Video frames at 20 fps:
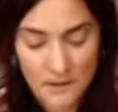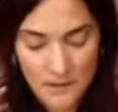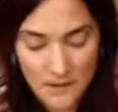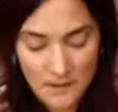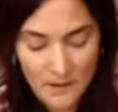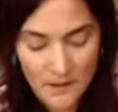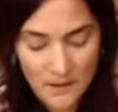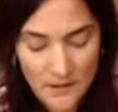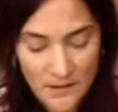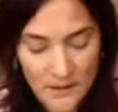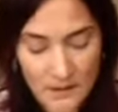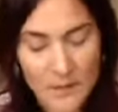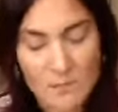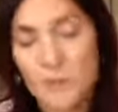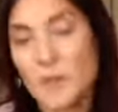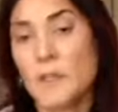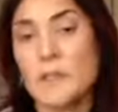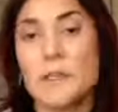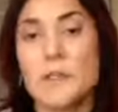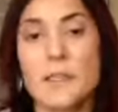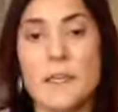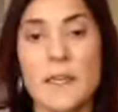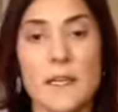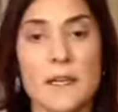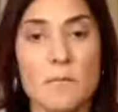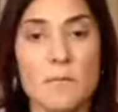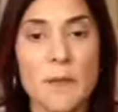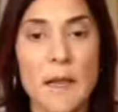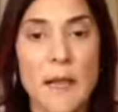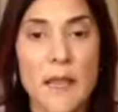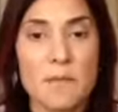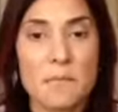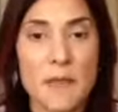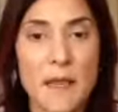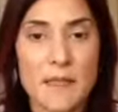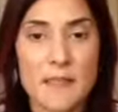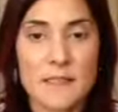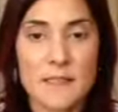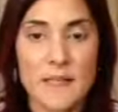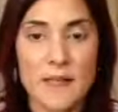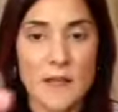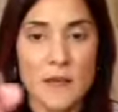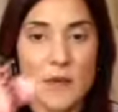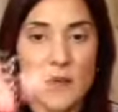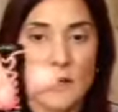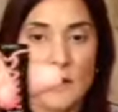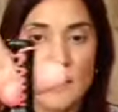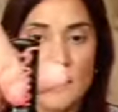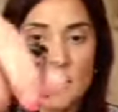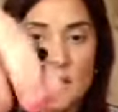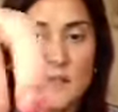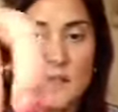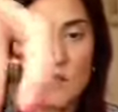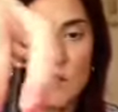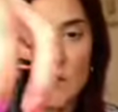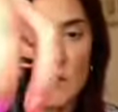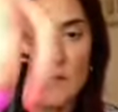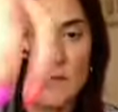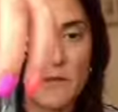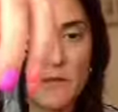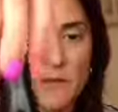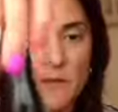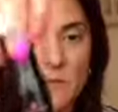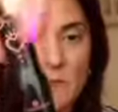And then I'm going to take my mascara. This is one from